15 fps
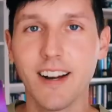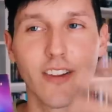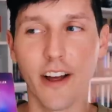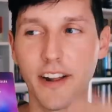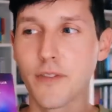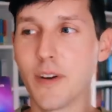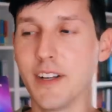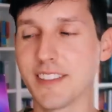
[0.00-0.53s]
a lot
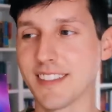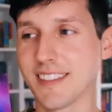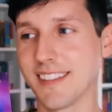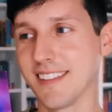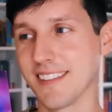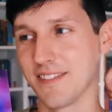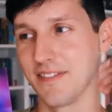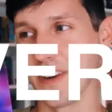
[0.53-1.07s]
of ways, this
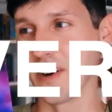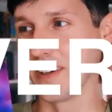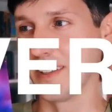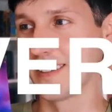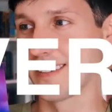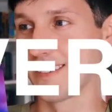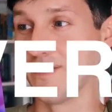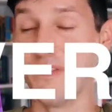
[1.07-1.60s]
is very,
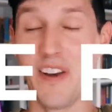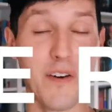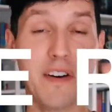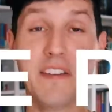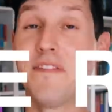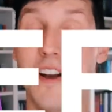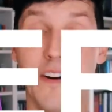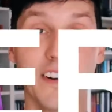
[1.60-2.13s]

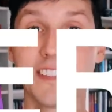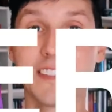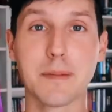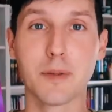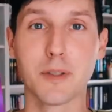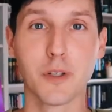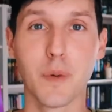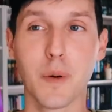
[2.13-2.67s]
very, very
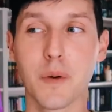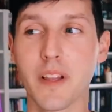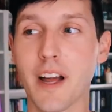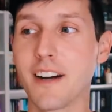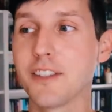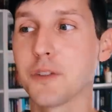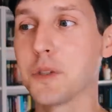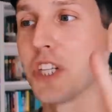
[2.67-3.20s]
similar to We Were
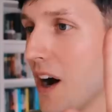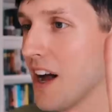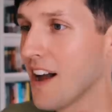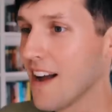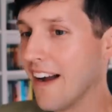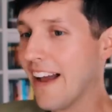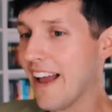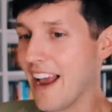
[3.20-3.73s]
Liars, which I
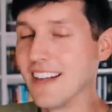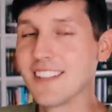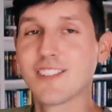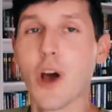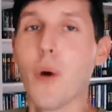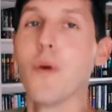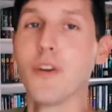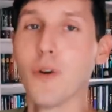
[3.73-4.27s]
know is
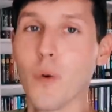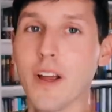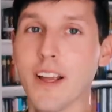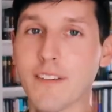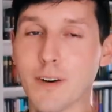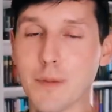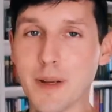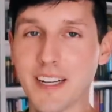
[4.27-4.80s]
so
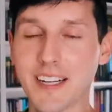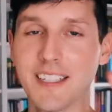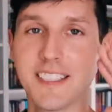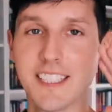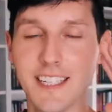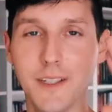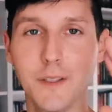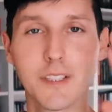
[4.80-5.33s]
annoying for me to
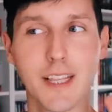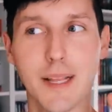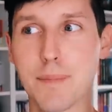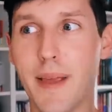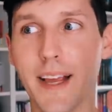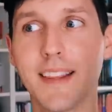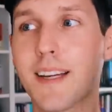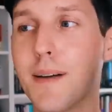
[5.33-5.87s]
continue to, like,
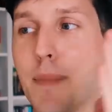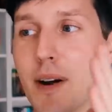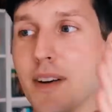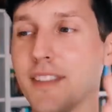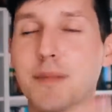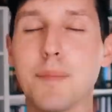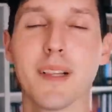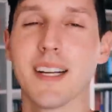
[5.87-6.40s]
make the
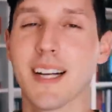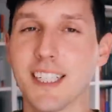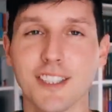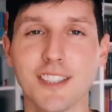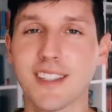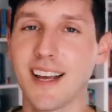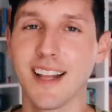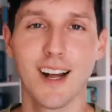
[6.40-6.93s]
comparison, but, like, I
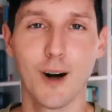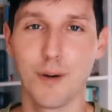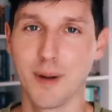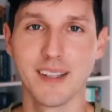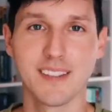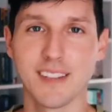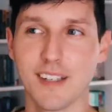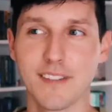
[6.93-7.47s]
just can't help
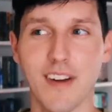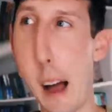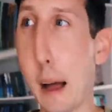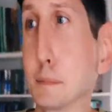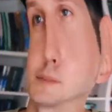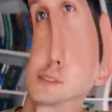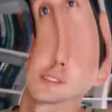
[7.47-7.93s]
myself. I'm